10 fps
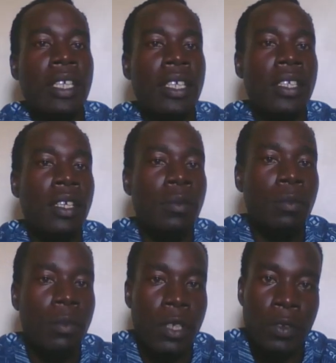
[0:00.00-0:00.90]
be
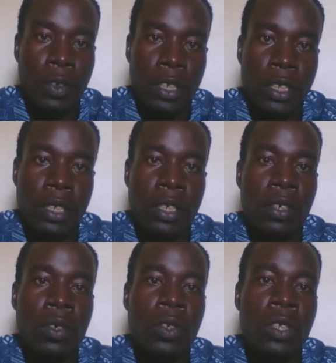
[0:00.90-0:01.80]
visible, and you
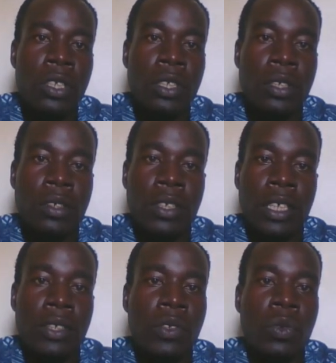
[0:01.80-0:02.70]
select the one you want
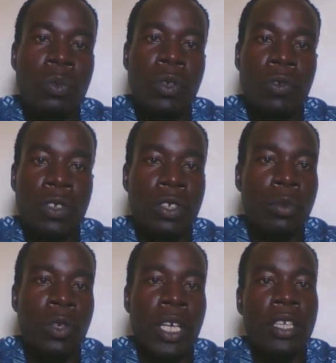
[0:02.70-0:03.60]
to use
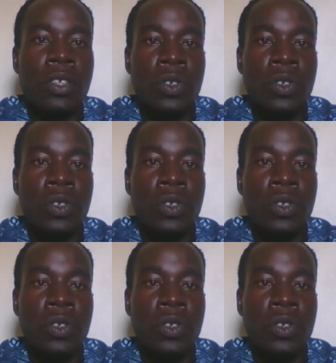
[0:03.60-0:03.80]
for